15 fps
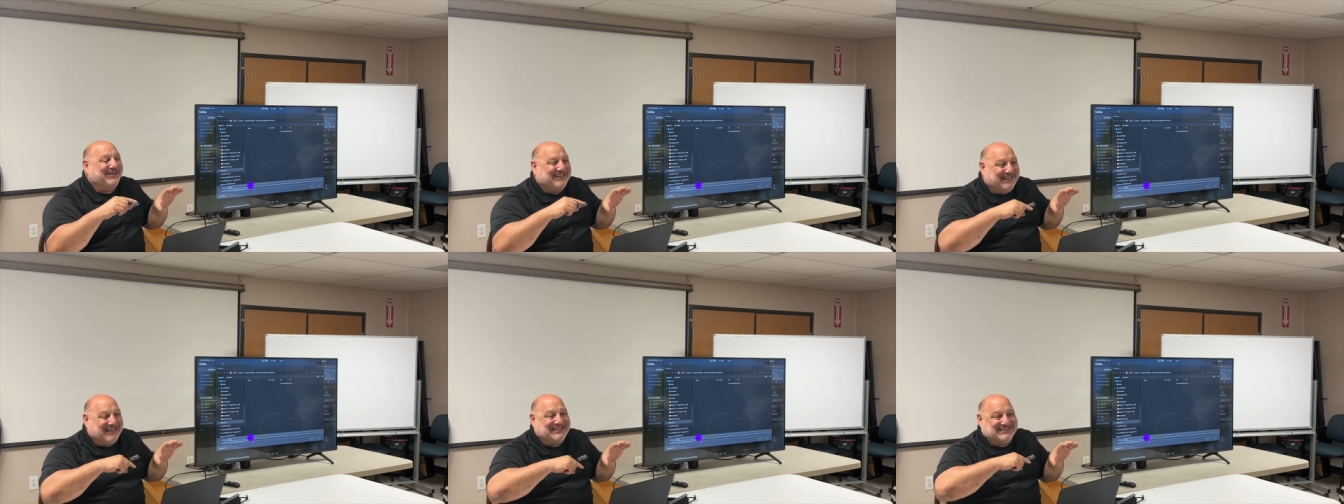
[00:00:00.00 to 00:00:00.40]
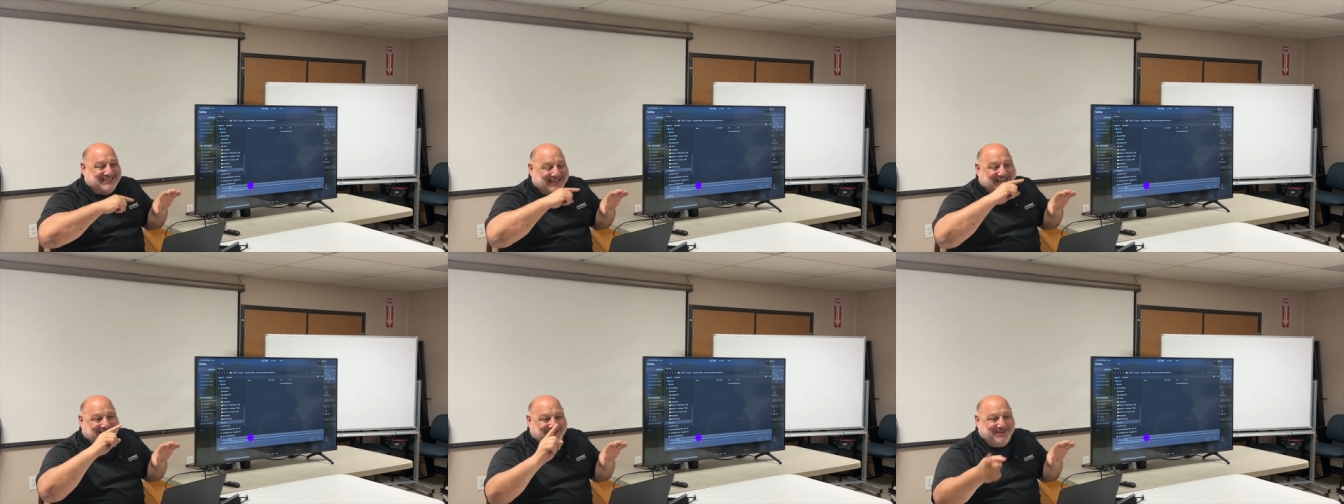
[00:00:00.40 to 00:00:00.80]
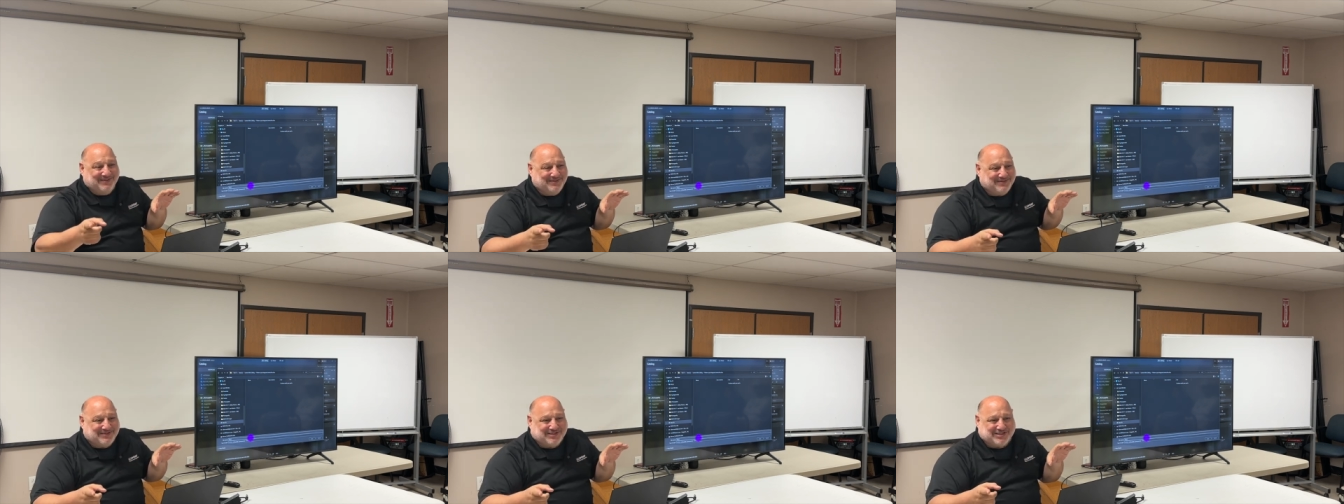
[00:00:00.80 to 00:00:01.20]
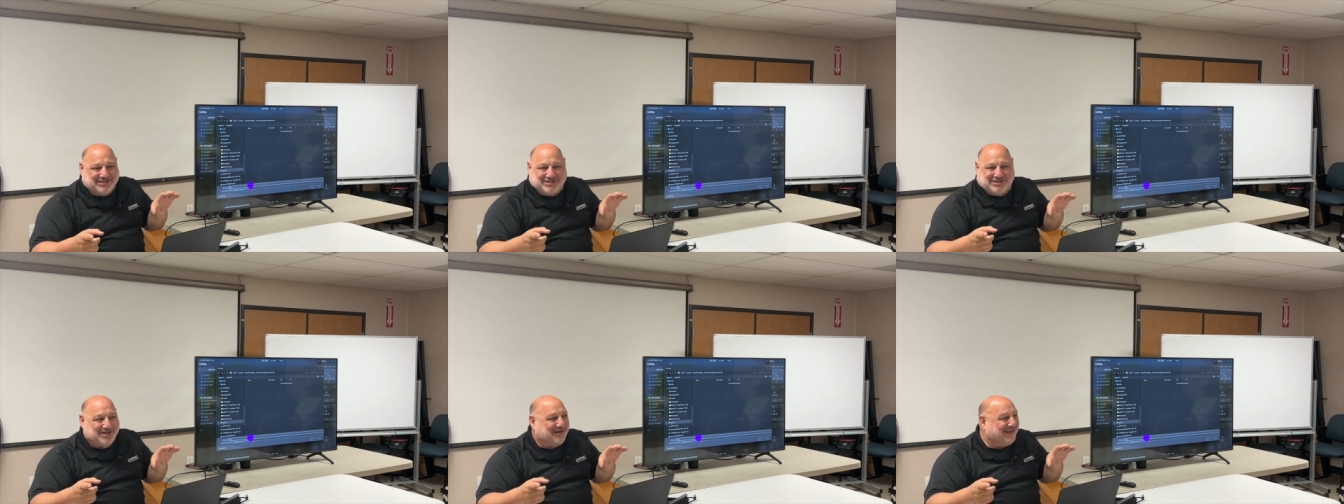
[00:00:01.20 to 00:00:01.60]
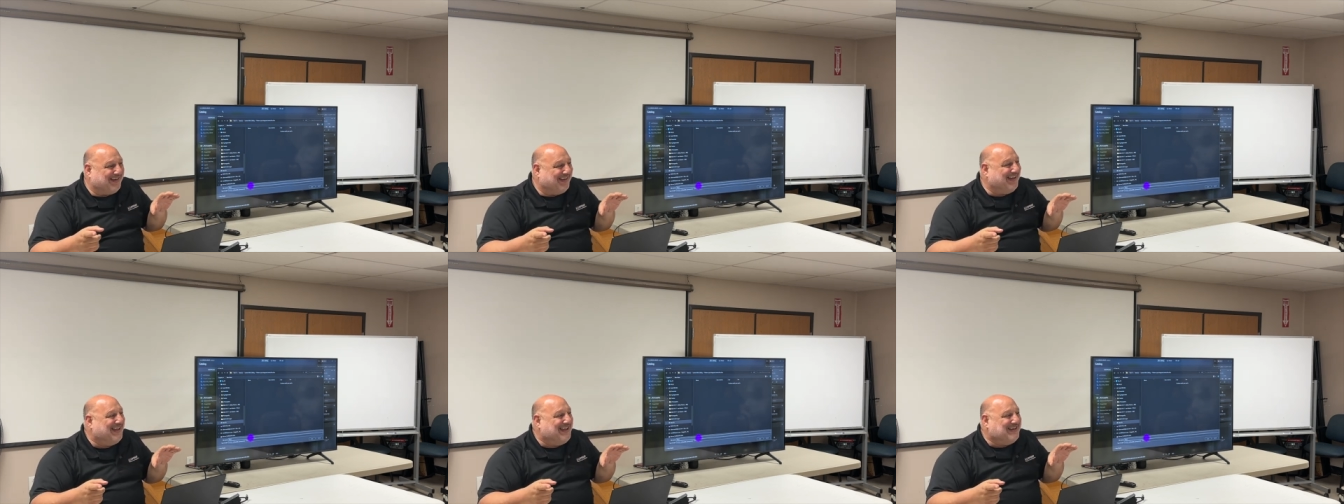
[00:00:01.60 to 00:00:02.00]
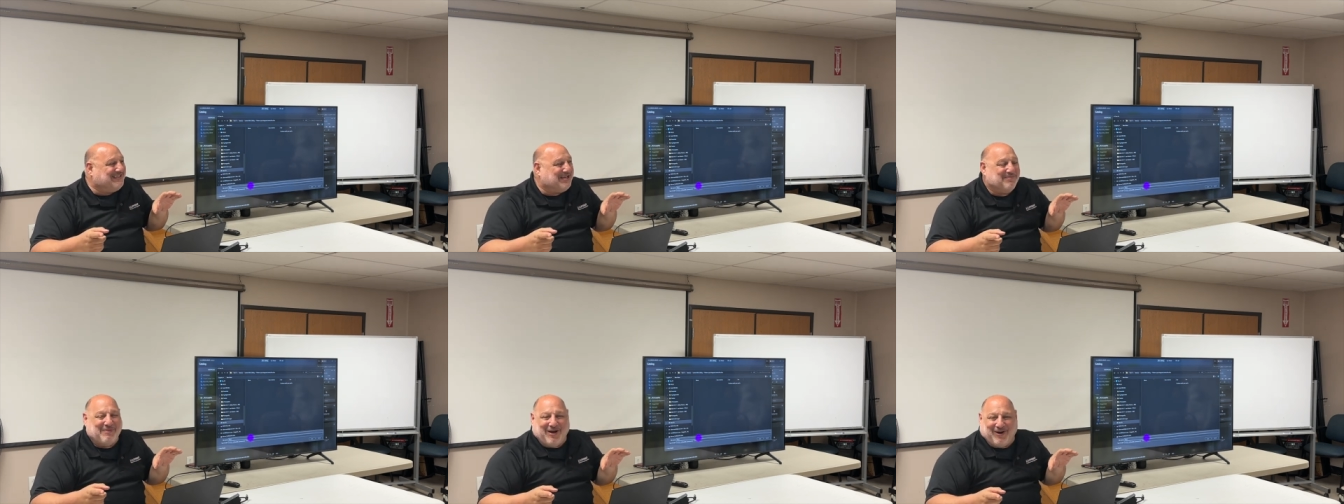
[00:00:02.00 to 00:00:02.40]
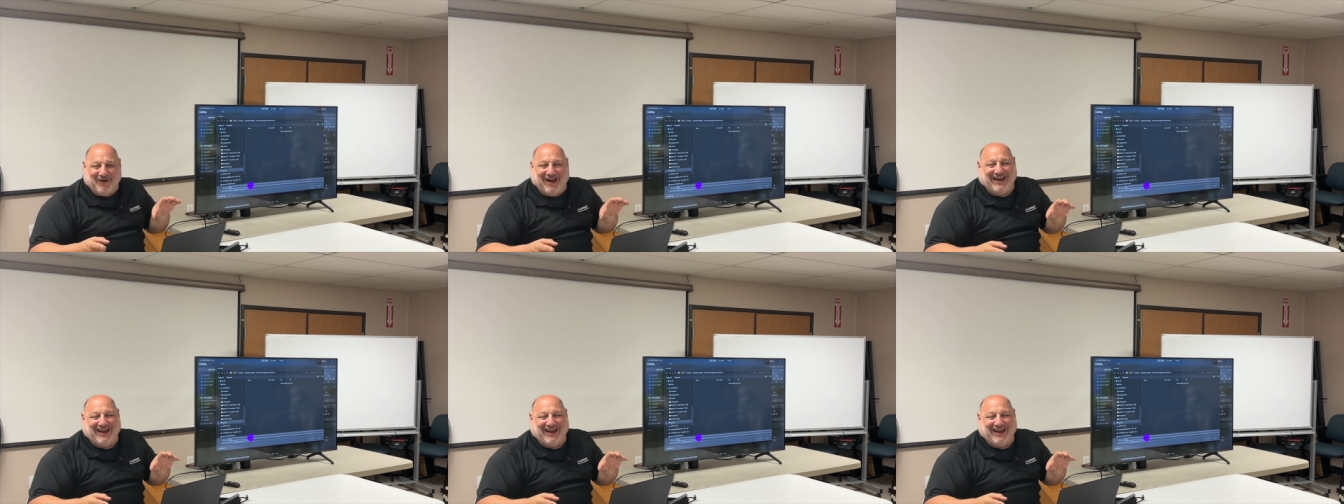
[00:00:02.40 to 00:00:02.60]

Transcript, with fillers: D.C. tomorrow.